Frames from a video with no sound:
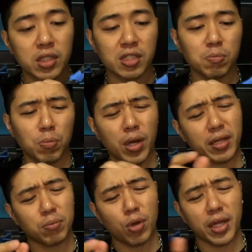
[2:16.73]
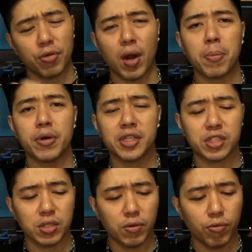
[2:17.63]
This is more like a
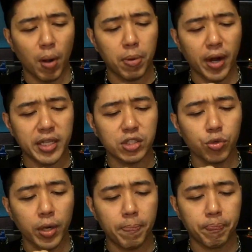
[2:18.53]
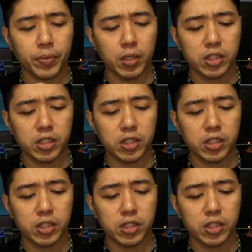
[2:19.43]
rubberized grip,